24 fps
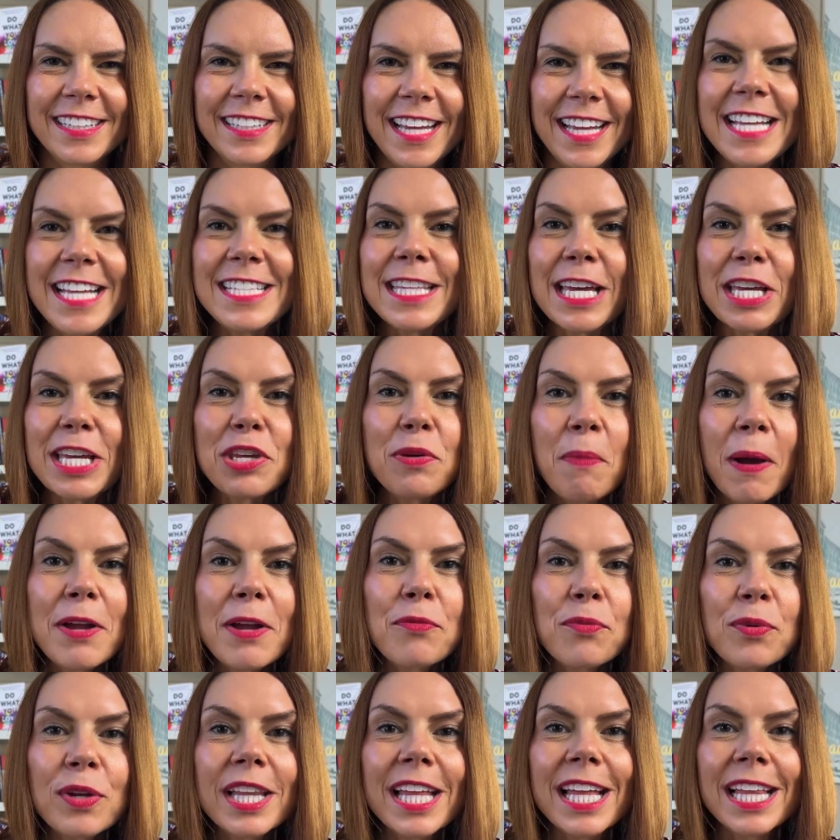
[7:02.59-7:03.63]
is that you
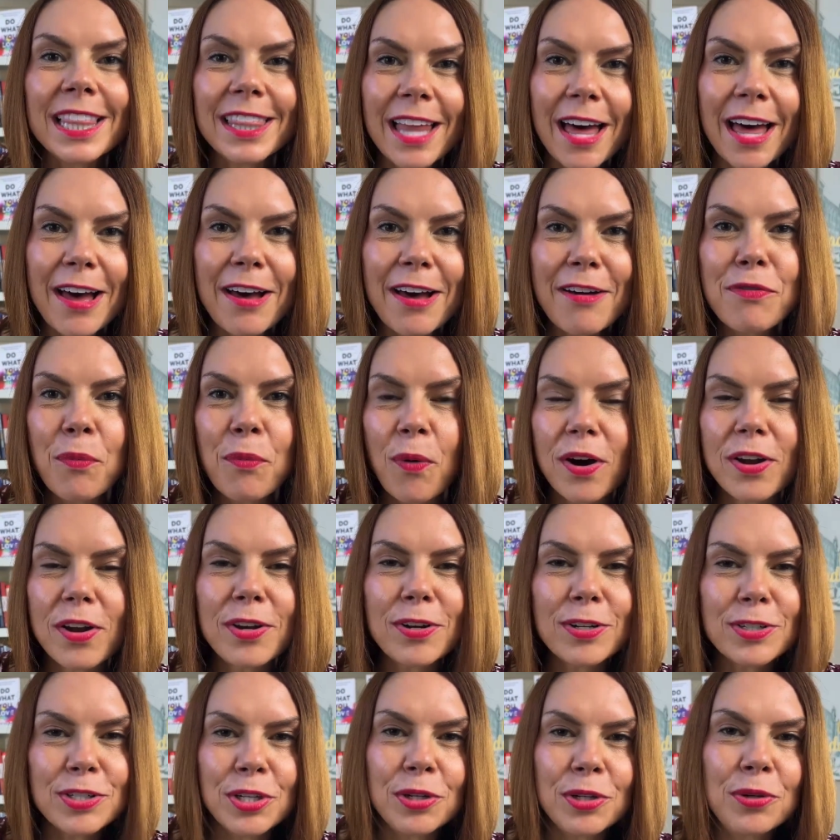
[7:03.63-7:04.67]
might really love one
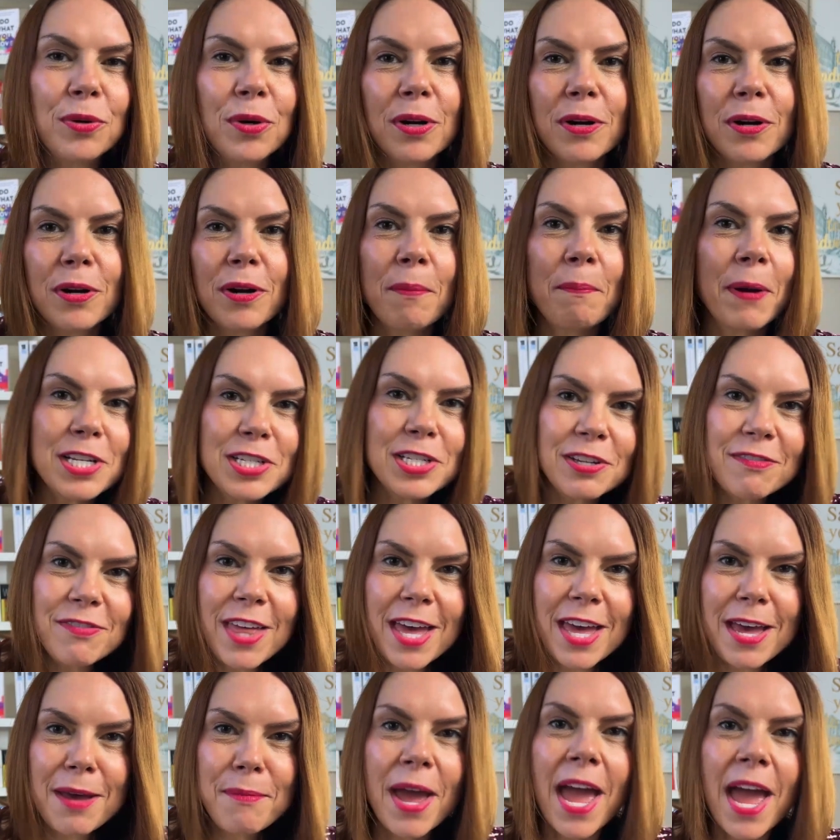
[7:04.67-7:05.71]
or two or a bunch of
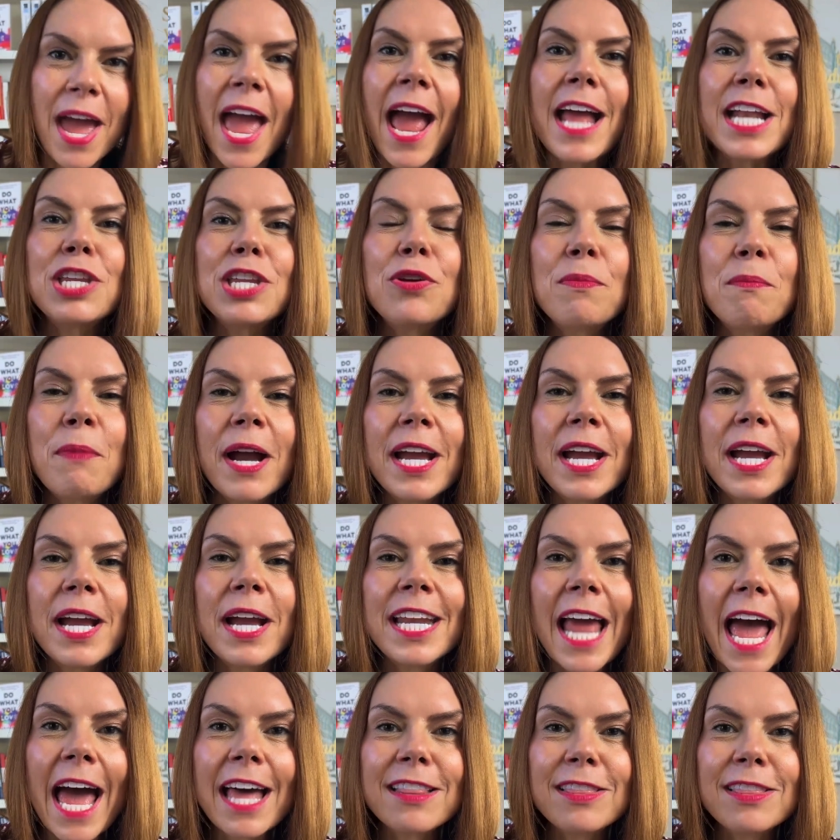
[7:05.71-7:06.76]
them, and you might
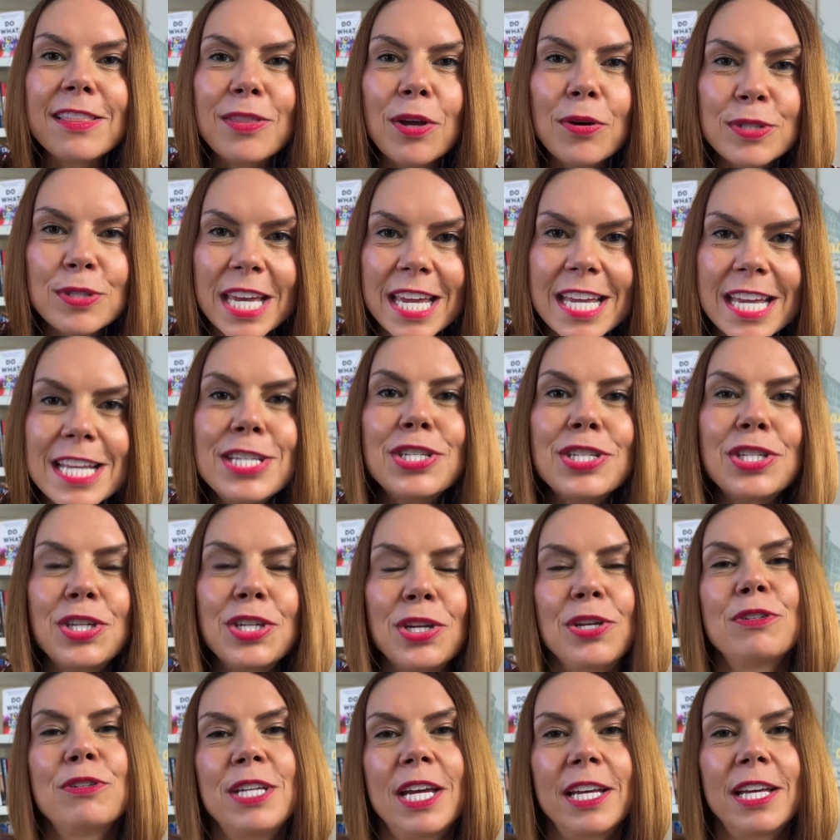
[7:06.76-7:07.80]
add those into
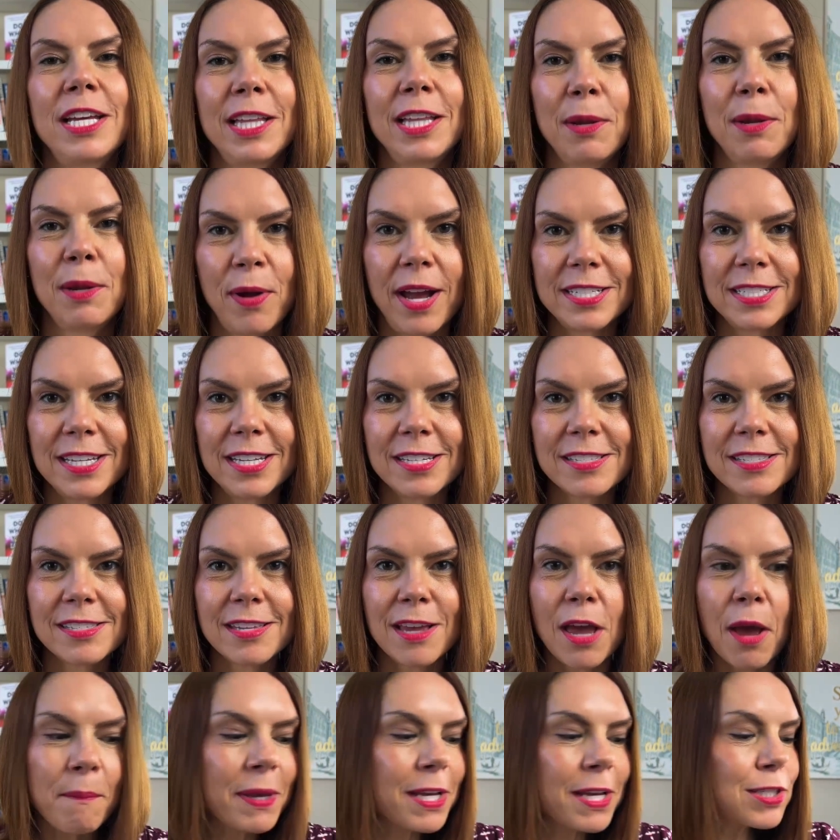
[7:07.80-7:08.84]
your daily
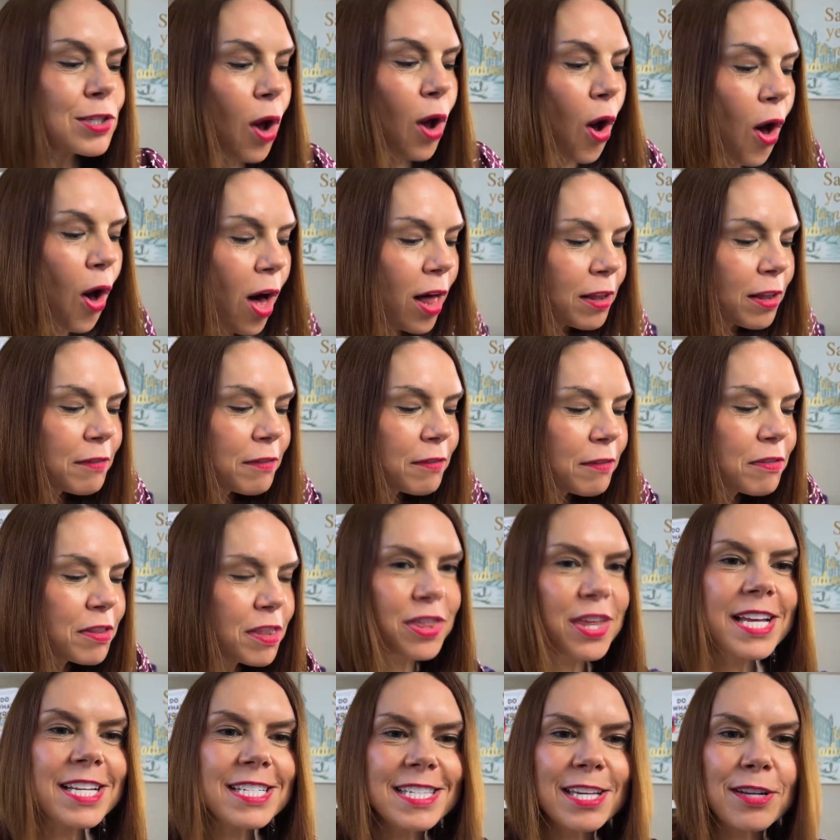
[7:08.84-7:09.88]
practice because all of the
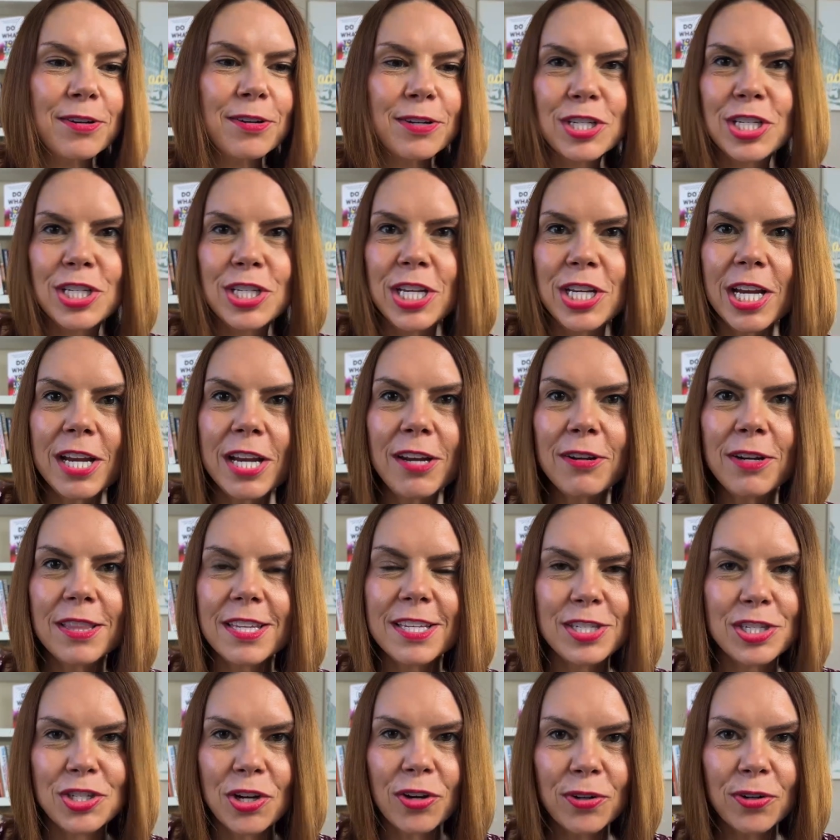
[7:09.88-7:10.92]
things that are shared in
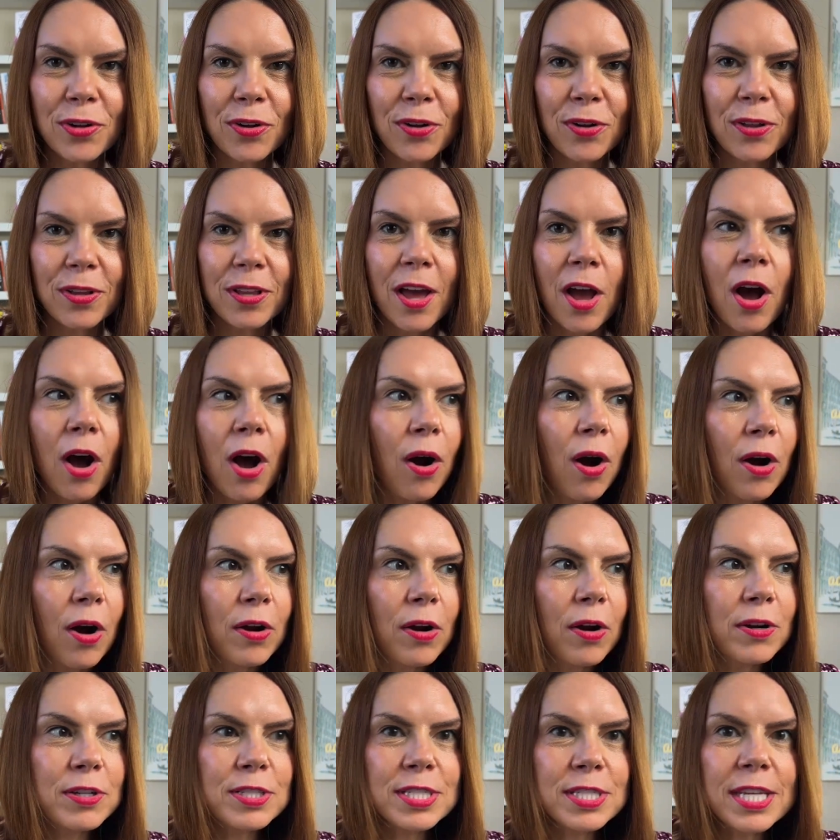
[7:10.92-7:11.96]
this journal
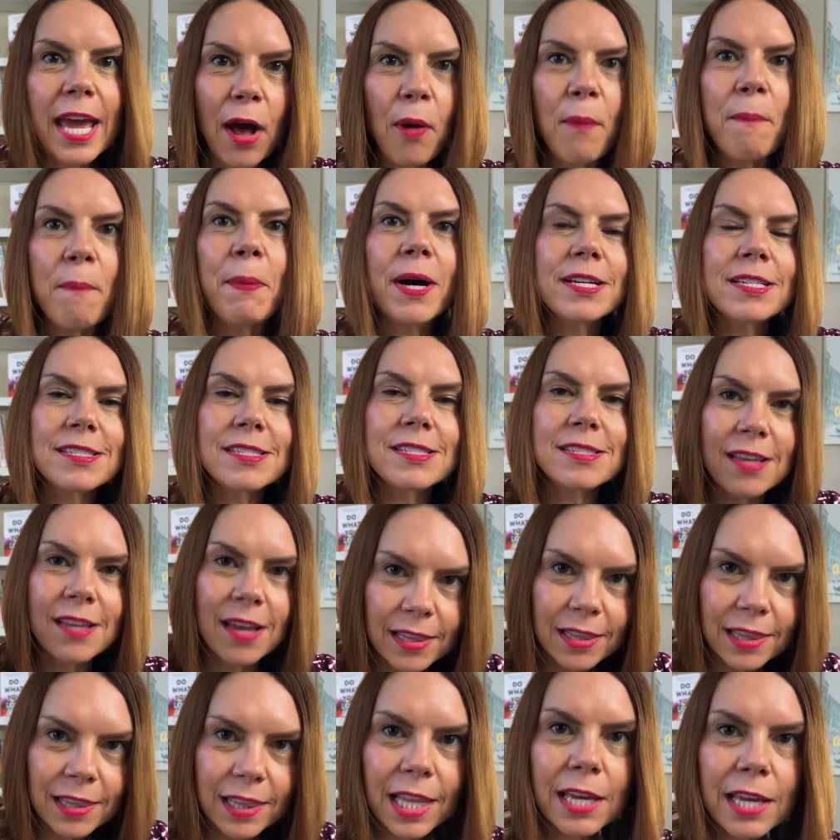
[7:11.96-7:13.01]
are to help us
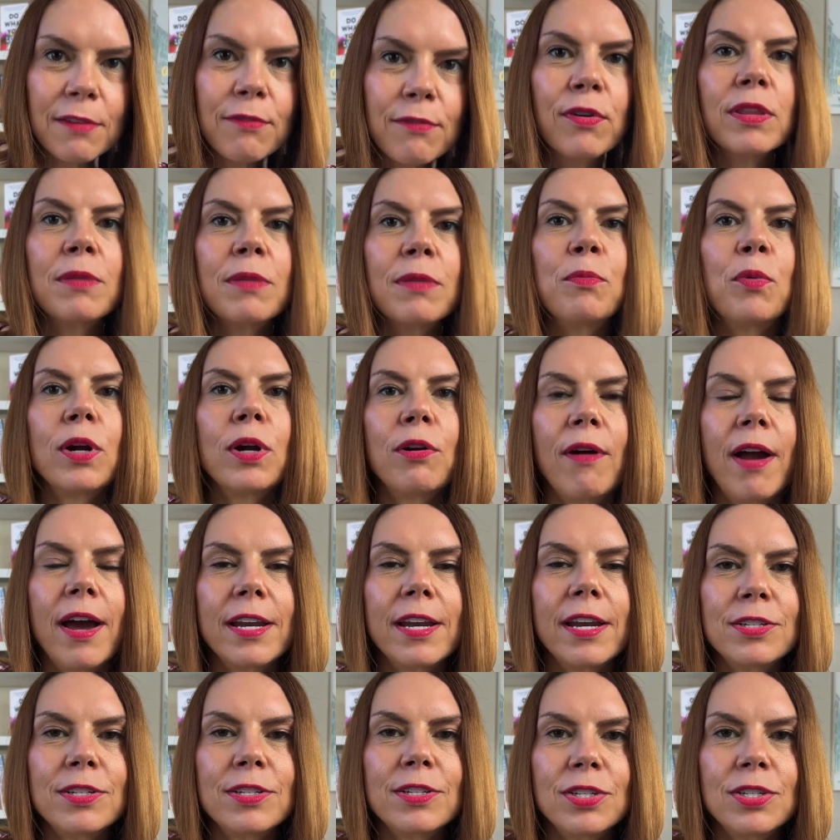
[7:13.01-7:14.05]
live with more
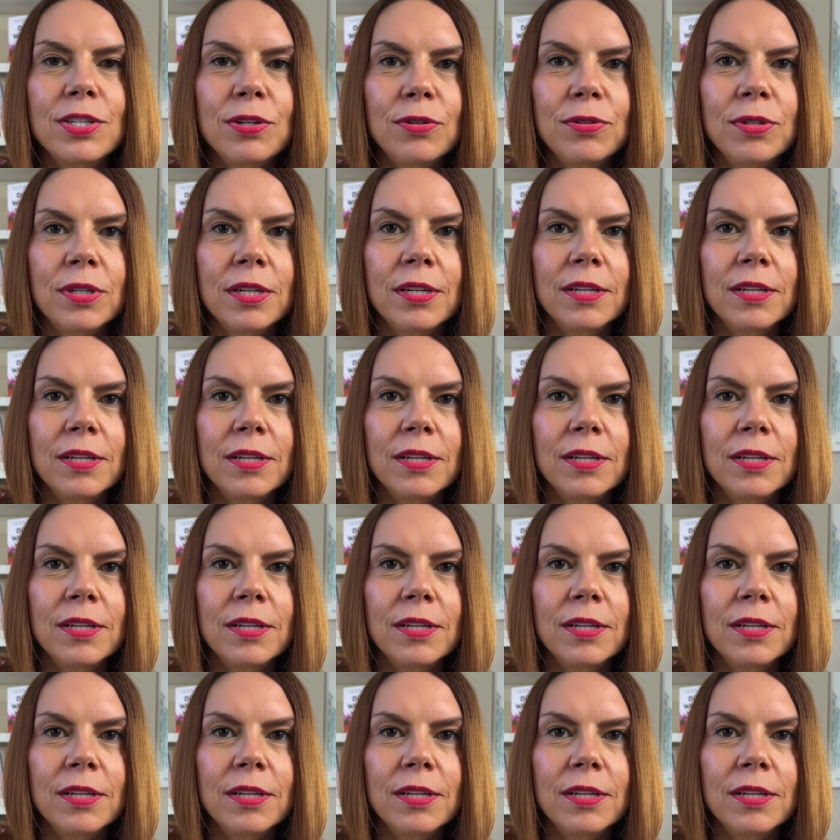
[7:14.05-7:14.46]
gratitude,